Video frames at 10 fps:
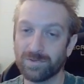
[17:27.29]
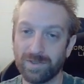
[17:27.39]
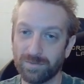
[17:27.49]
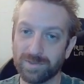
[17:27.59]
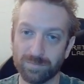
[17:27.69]
so I
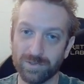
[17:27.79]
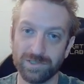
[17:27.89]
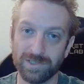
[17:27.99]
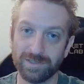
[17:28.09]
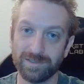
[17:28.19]
always
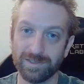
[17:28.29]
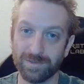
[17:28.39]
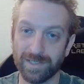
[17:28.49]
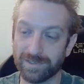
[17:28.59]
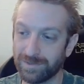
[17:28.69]
appreciate the
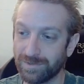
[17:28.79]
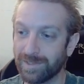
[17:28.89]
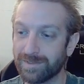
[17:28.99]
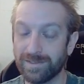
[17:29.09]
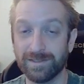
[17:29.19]
interaction, you
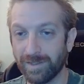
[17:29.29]
guys.